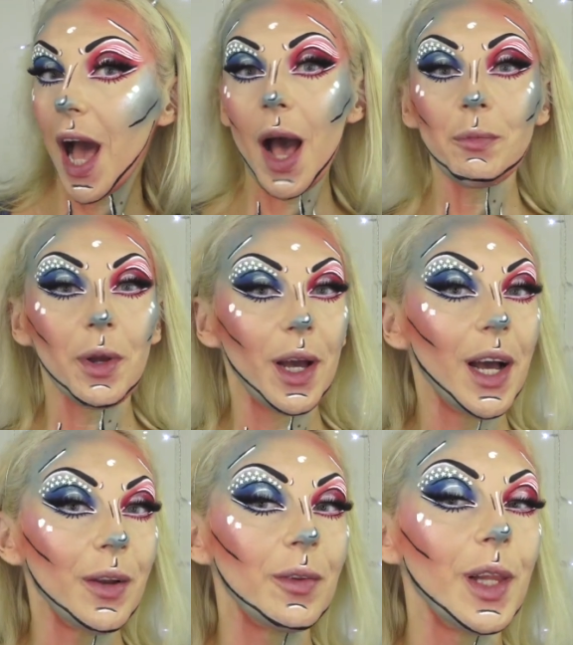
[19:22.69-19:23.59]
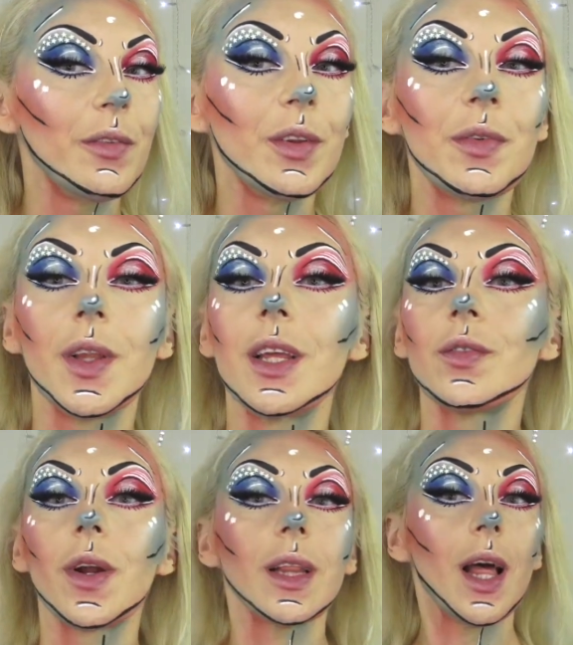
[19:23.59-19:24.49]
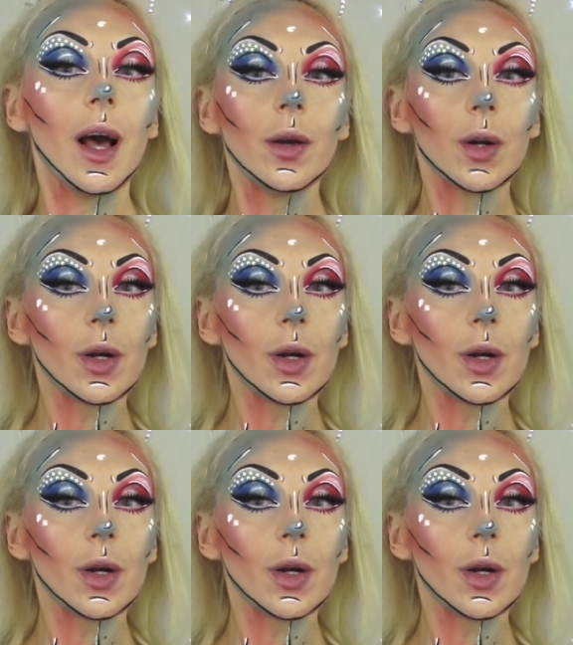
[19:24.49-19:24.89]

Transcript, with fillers: I'm kind of living for this right now.